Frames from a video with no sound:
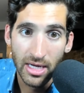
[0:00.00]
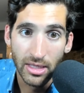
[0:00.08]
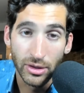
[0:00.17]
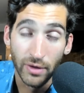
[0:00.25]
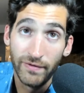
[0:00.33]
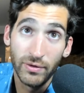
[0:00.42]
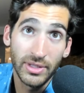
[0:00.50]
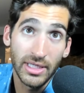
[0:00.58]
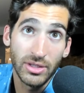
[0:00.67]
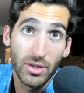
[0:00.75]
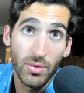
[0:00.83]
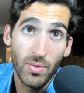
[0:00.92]
So Fuglsang's
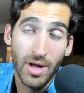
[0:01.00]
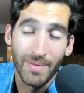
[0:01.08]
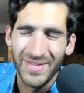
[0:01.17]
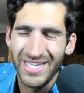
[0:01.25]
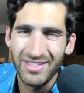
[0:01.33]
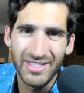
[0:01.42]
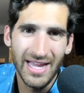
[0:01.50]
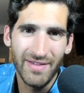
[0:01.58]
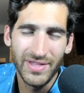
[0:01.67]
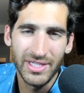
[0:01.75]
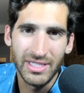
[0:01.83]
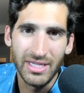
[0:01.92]
going well. He doesn't have
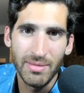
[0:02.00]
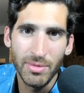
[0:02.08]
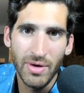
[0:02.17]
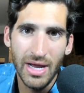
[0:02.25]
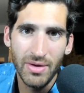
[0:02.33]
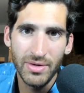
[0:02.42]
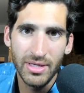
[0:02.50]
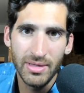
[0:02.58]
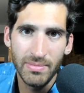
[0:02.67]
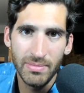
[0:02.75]
the team around him